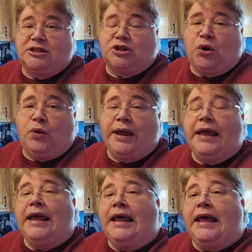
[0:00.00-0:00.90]
So
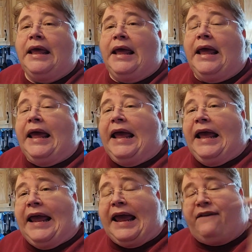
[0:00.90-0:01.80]

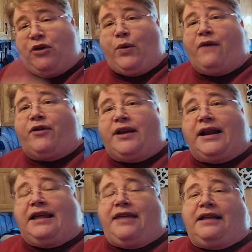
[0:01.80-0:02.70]
have you ever
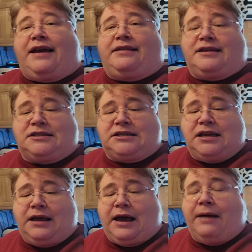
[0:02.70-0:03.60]
done anything like this?